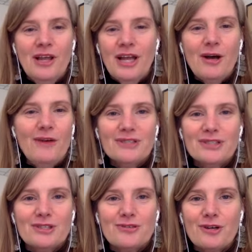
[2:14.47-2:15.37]
like all of us
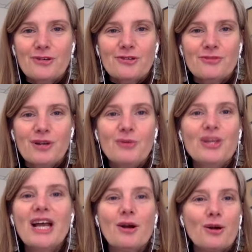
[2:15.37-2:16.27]
as astrologers, we don't
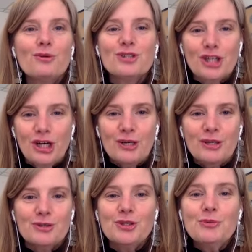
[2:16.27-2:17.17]
lay our own chart and
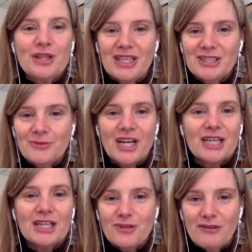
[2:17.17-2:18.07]
assume that that's the way it
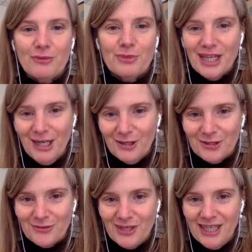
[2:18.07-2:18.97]
is for everybody else. Right.